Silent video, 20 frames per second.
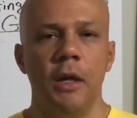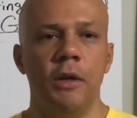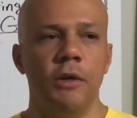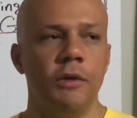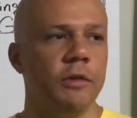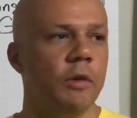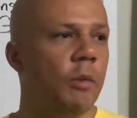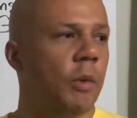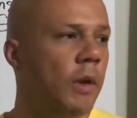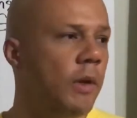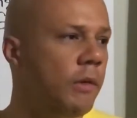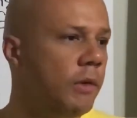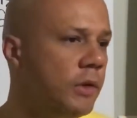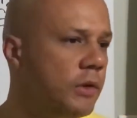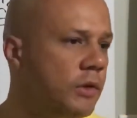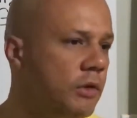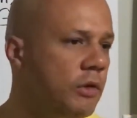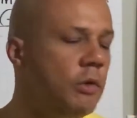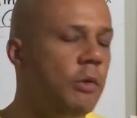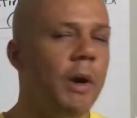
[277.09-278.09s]
So whether
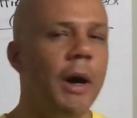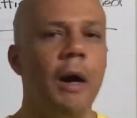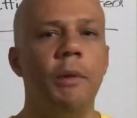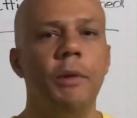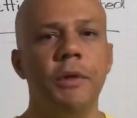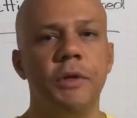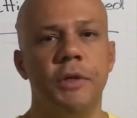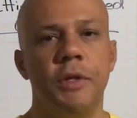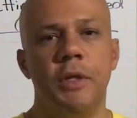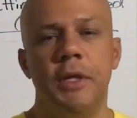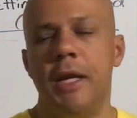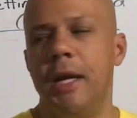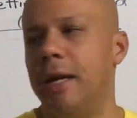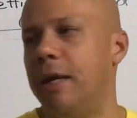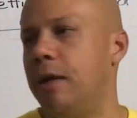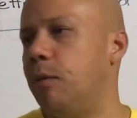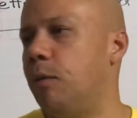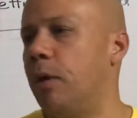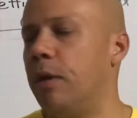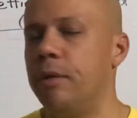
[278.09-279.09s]
it's 2 hours
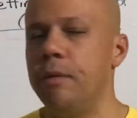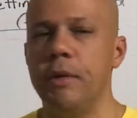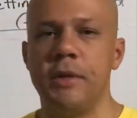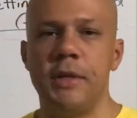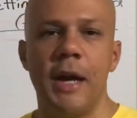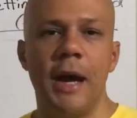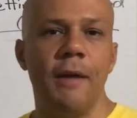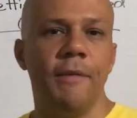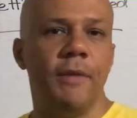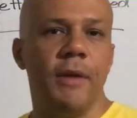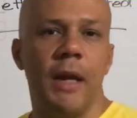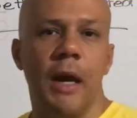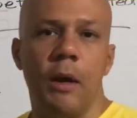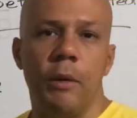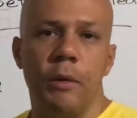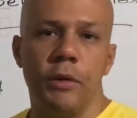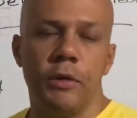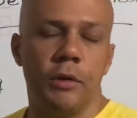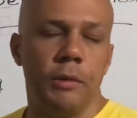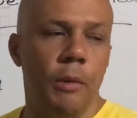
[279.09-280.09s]
today, whether it's half an
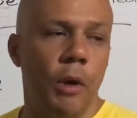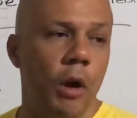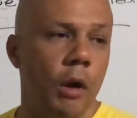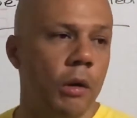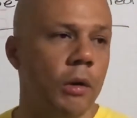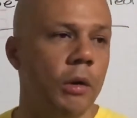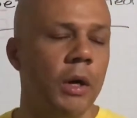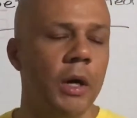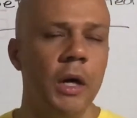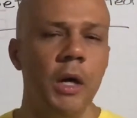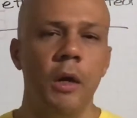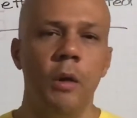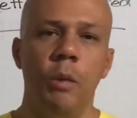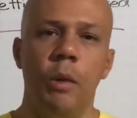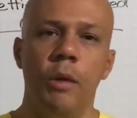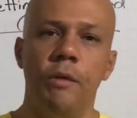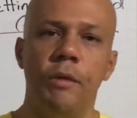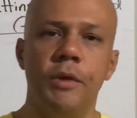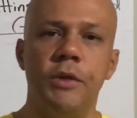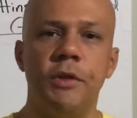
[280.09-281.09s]
hour tomorrow,
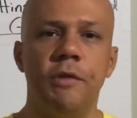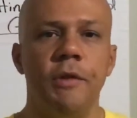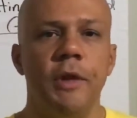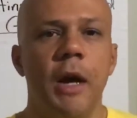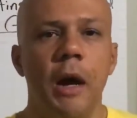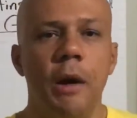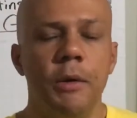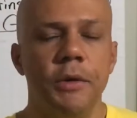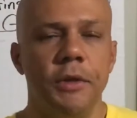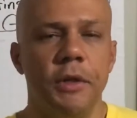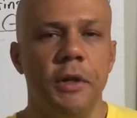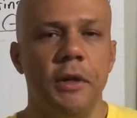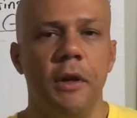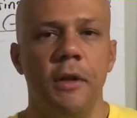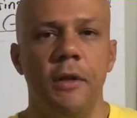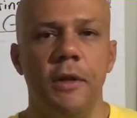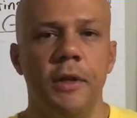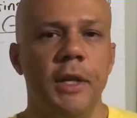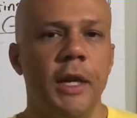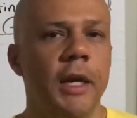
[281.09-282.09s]
whether it's 3 hours on
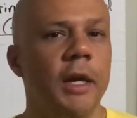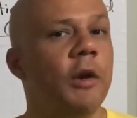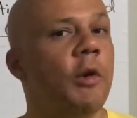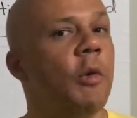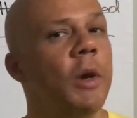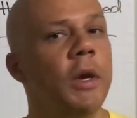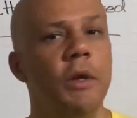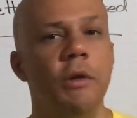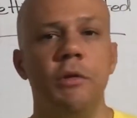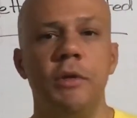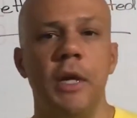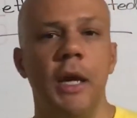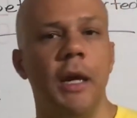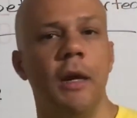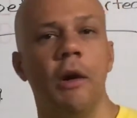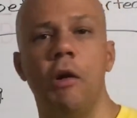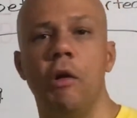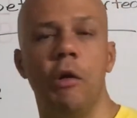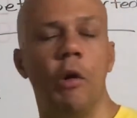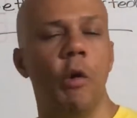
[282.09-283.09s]
another day, or whether
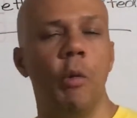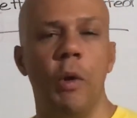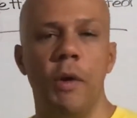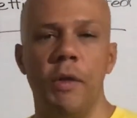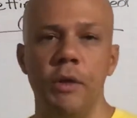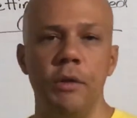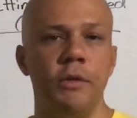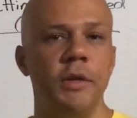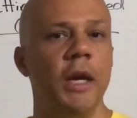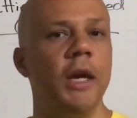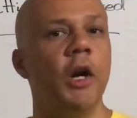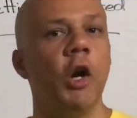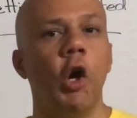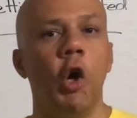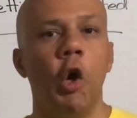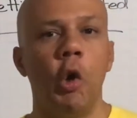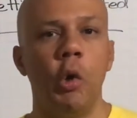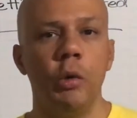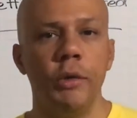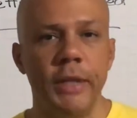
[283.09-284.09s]
you take a
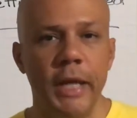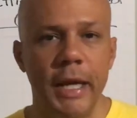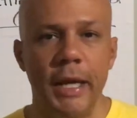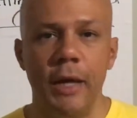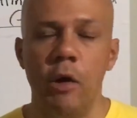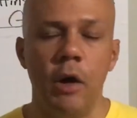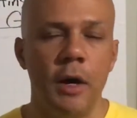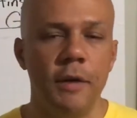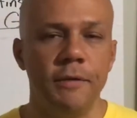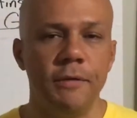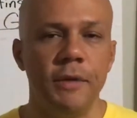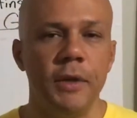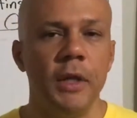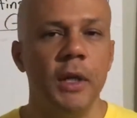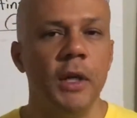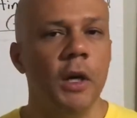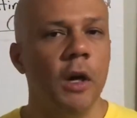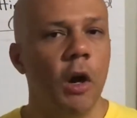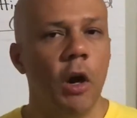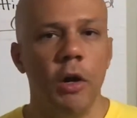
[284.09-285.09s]
whole day off
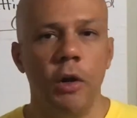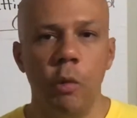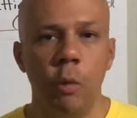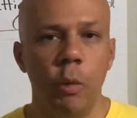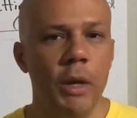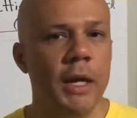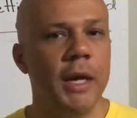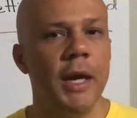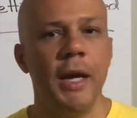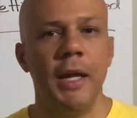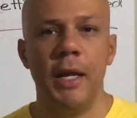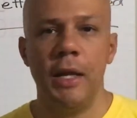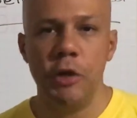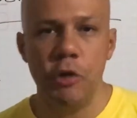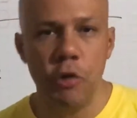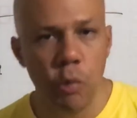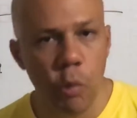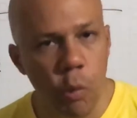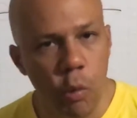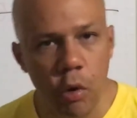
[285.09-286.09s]
on a weekend and
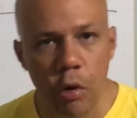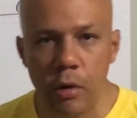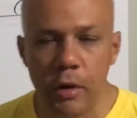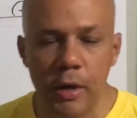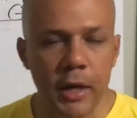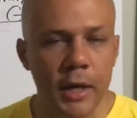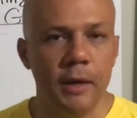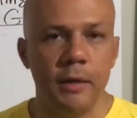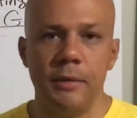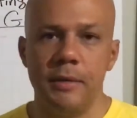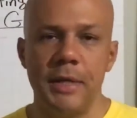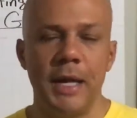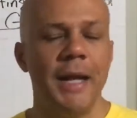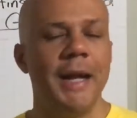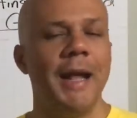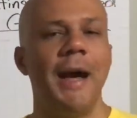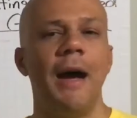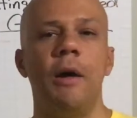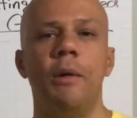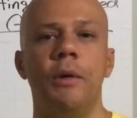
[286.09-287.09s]
you work it 10
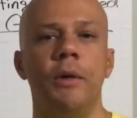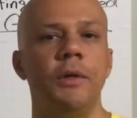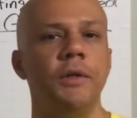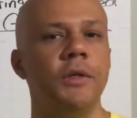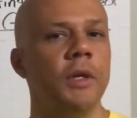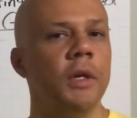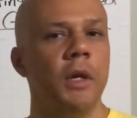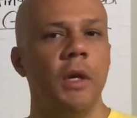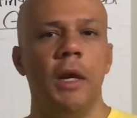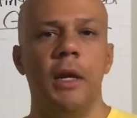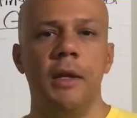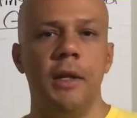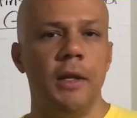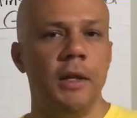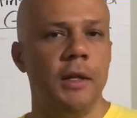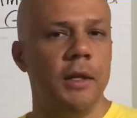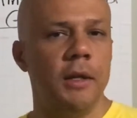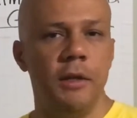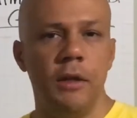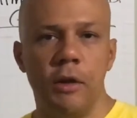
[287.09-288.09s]
hours, and
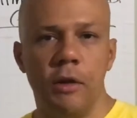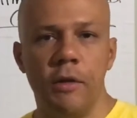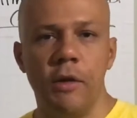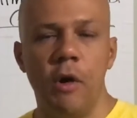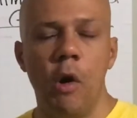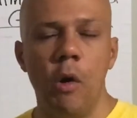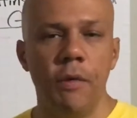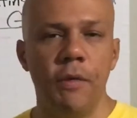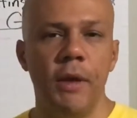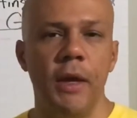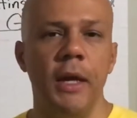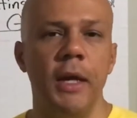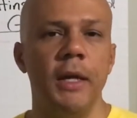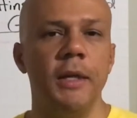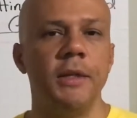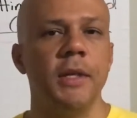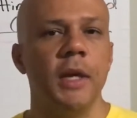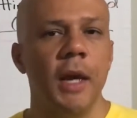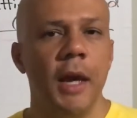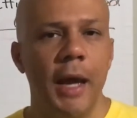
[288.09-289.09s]
then the whole thing
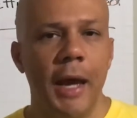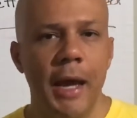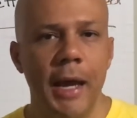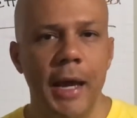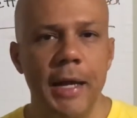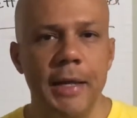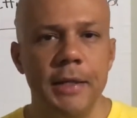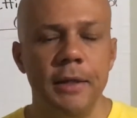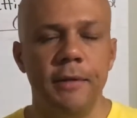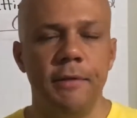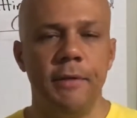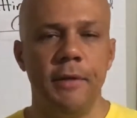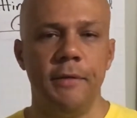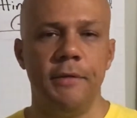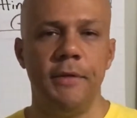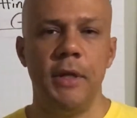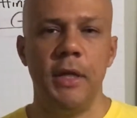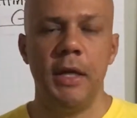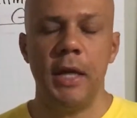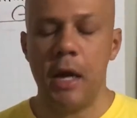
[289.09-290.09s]
is 8 to
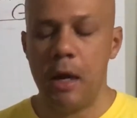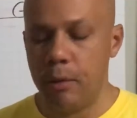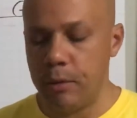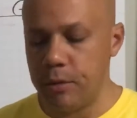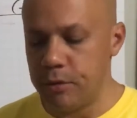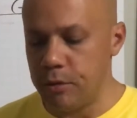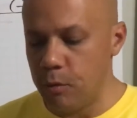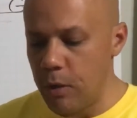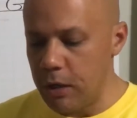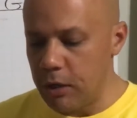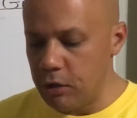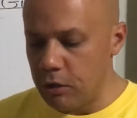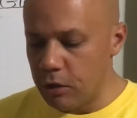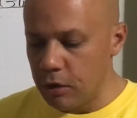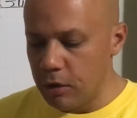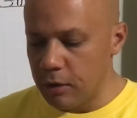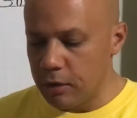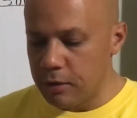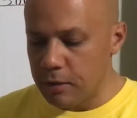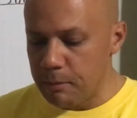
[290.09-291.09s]
15 hours a week. You're
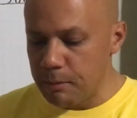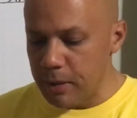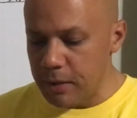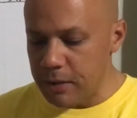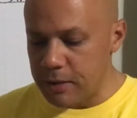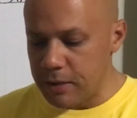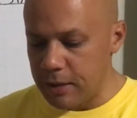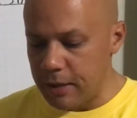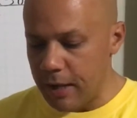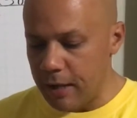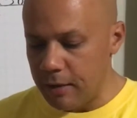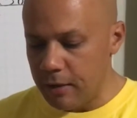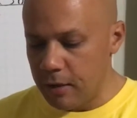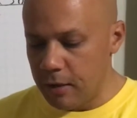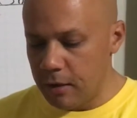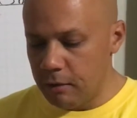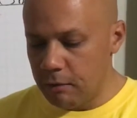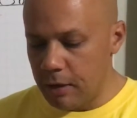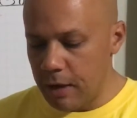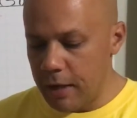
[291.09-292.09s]
going to commit to that,
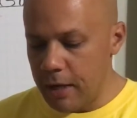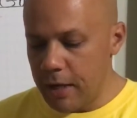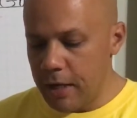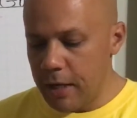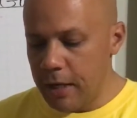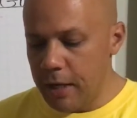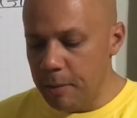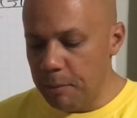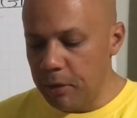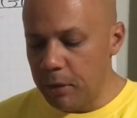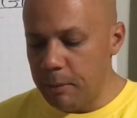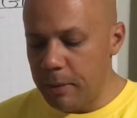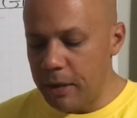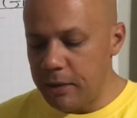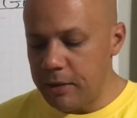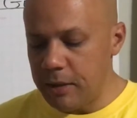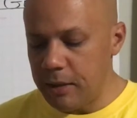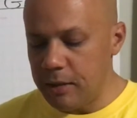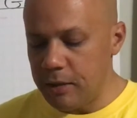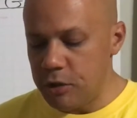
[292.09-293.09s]
right?
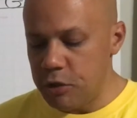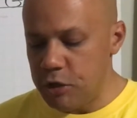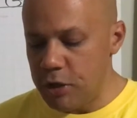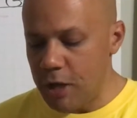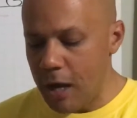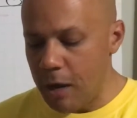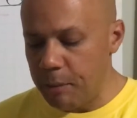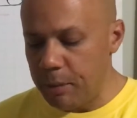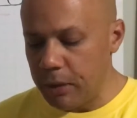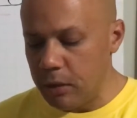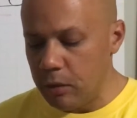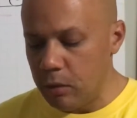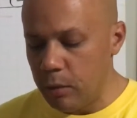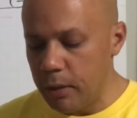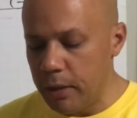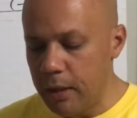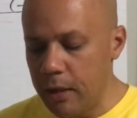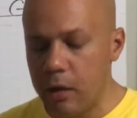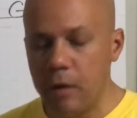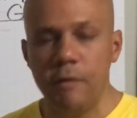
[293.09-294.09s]
Implementing the shopping in the
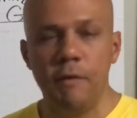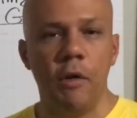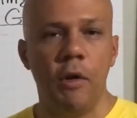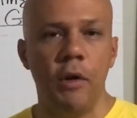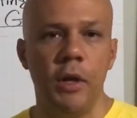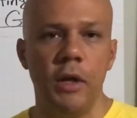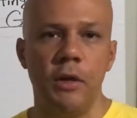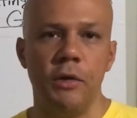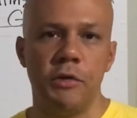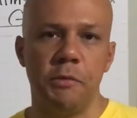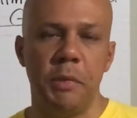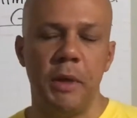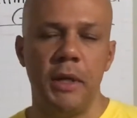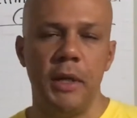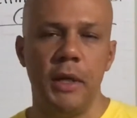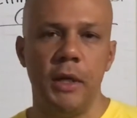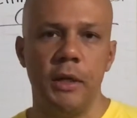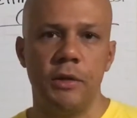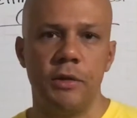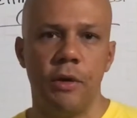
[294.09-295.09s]
week and converting your
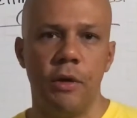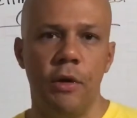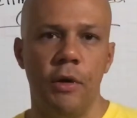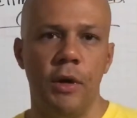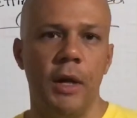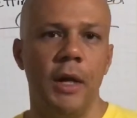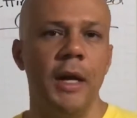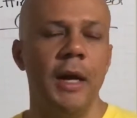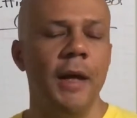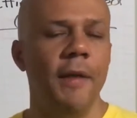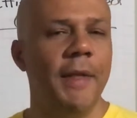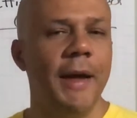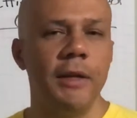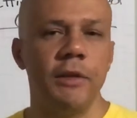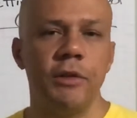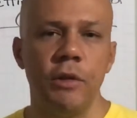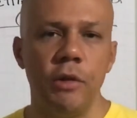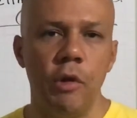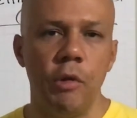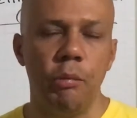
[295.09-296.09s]
spending into earning.
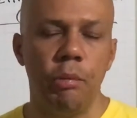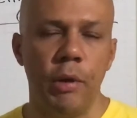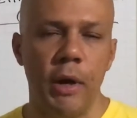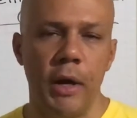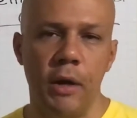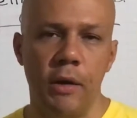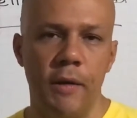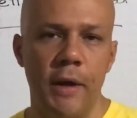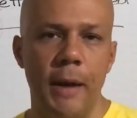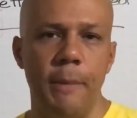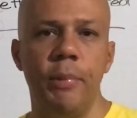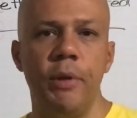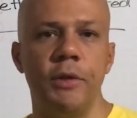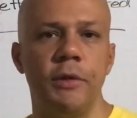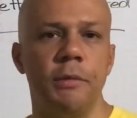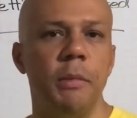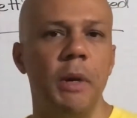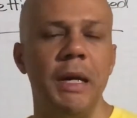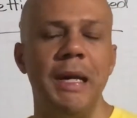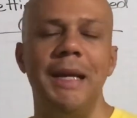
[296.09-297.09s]
That's a no-brainer. That
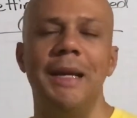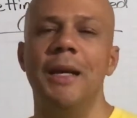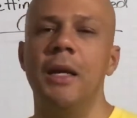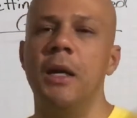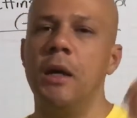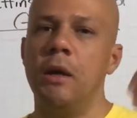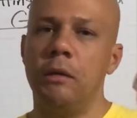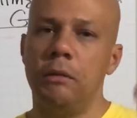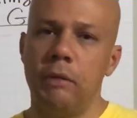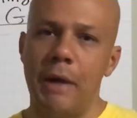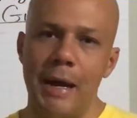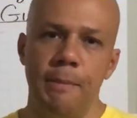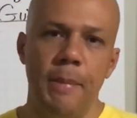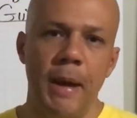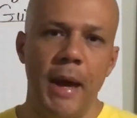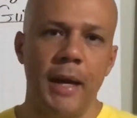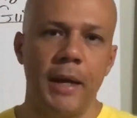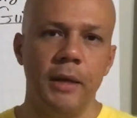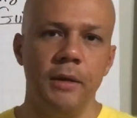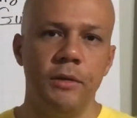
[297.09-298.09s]
puts money right
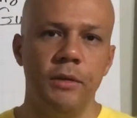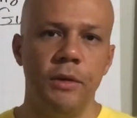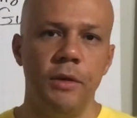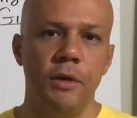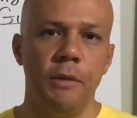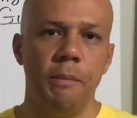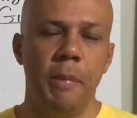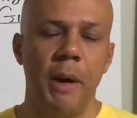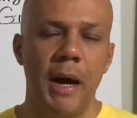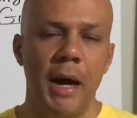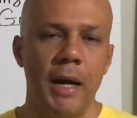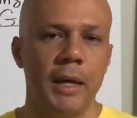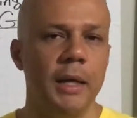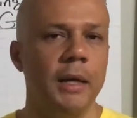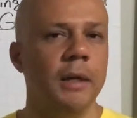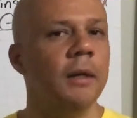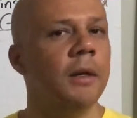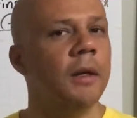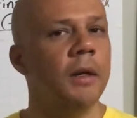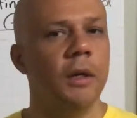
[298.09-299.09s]
back into your
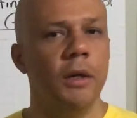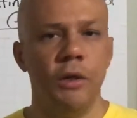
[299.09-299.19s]
pocket.